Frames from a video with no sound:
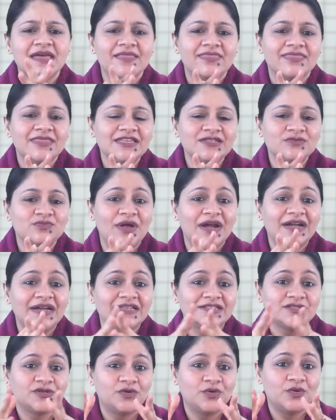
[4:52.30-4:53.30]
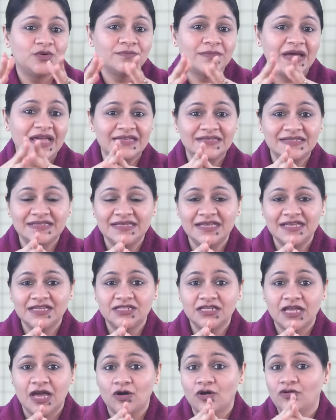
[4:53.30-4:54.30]
This fund has grown by a
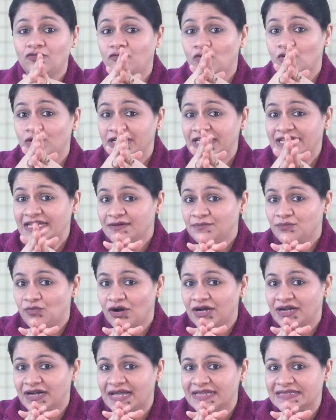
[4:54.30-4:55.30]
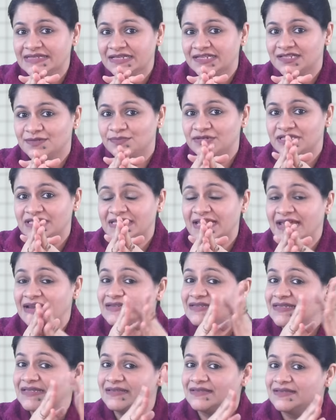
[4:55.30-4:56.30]
CAGR of
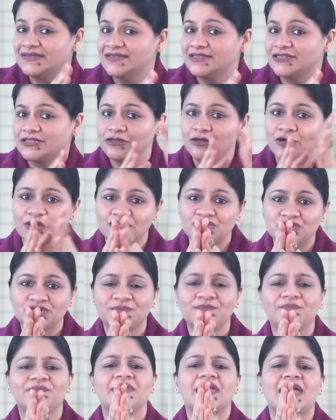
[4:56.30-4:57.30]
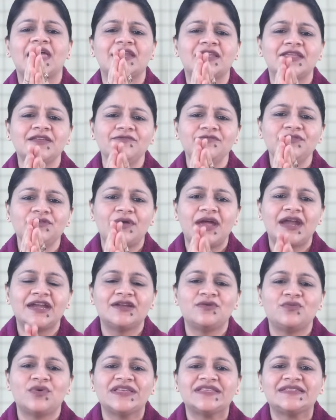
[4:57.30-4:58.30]
14.96% since its launch. And if you had
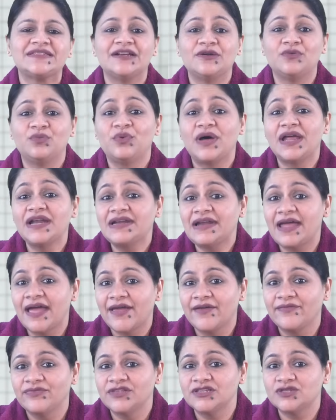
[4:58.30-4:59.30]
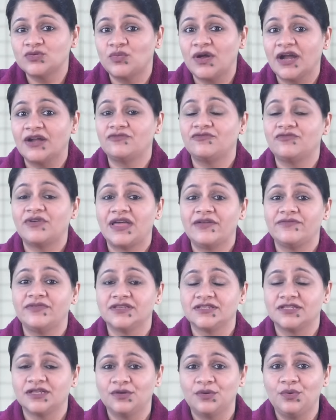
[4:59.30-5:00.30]
invested 1 lakh in this fund 5
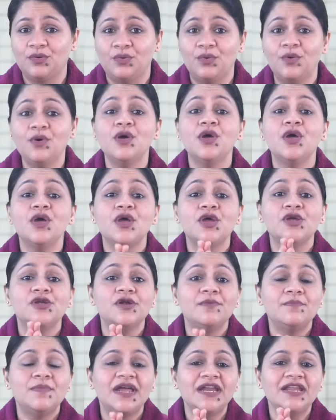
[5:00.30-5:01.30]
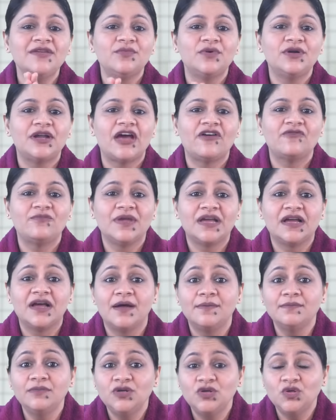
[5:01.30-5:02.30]
years ago, your money would have
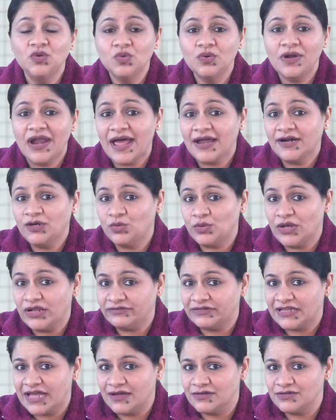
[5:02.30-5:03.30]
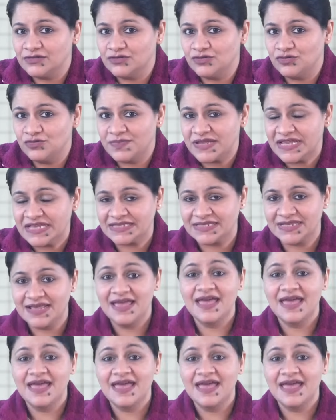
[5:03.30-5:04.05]
become 2,12,000 rupees.